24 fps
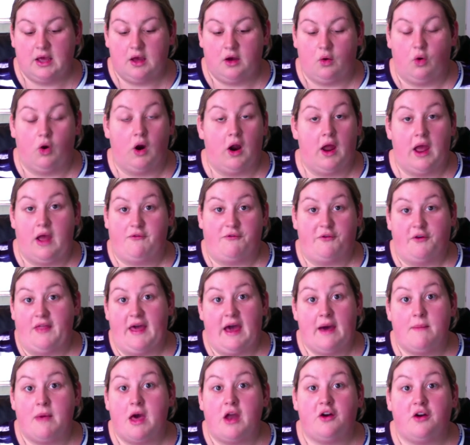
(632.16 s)
or for
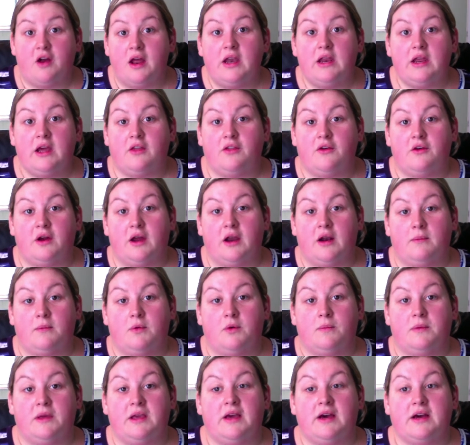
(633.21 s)
that matter, any other animal,
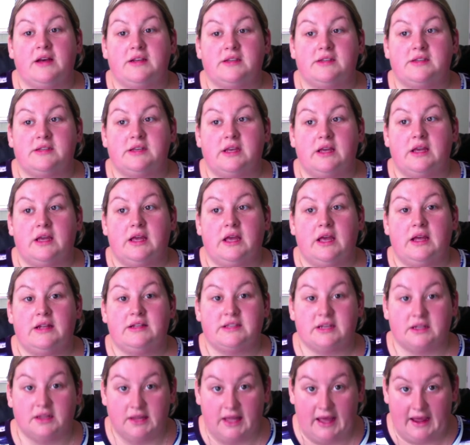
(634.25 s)
because it's
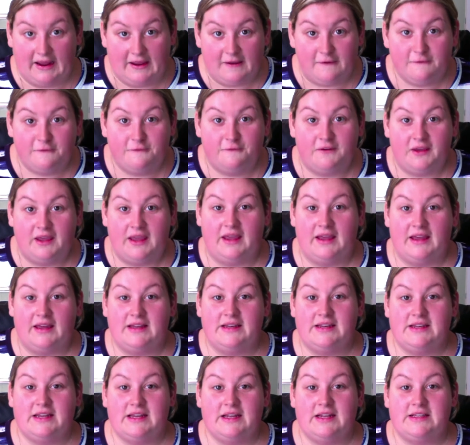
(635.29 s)
a life
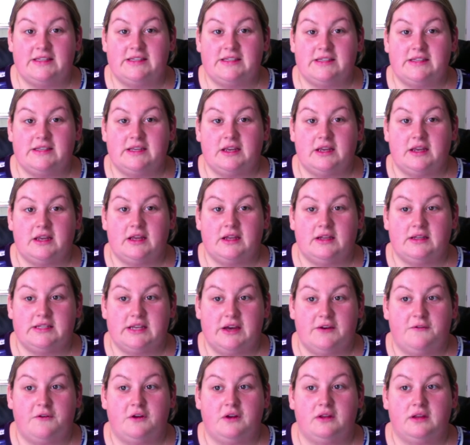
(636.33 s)
and it's
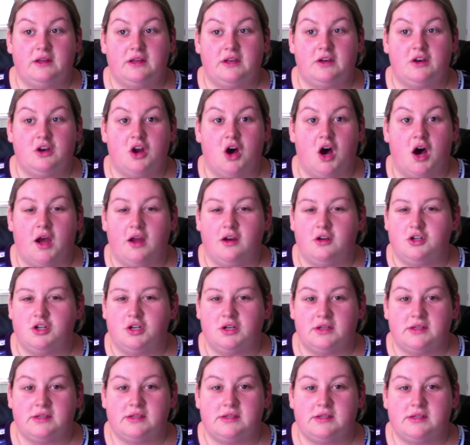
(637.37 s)
definitely not
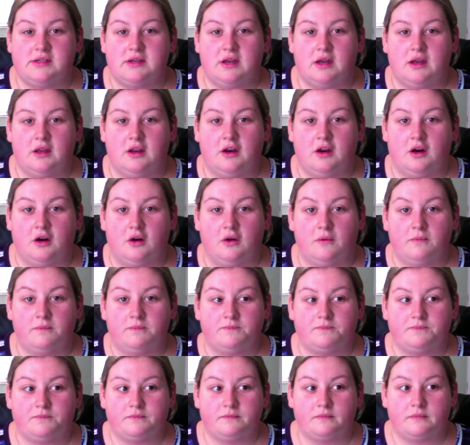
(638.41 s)
just, you know,
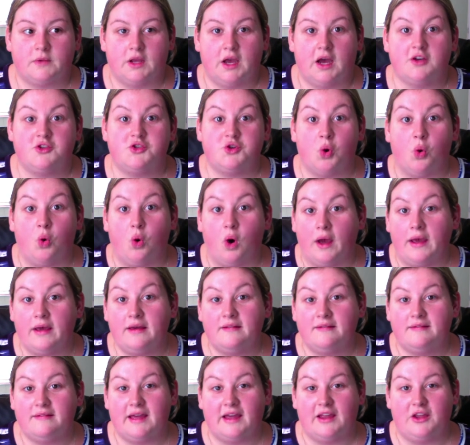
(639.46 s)
a
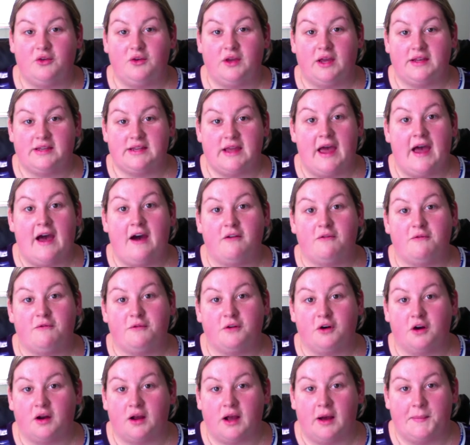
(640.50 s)
toy that you get to have
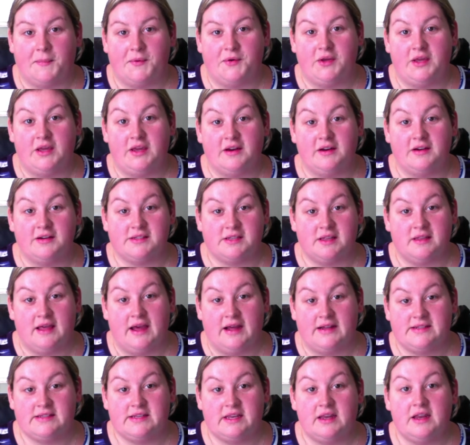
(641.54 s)
for a couple years and
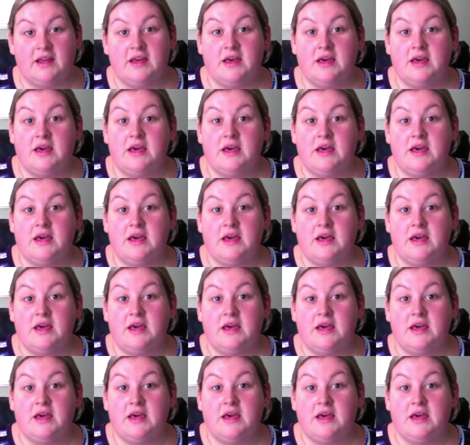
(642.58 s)
that's it.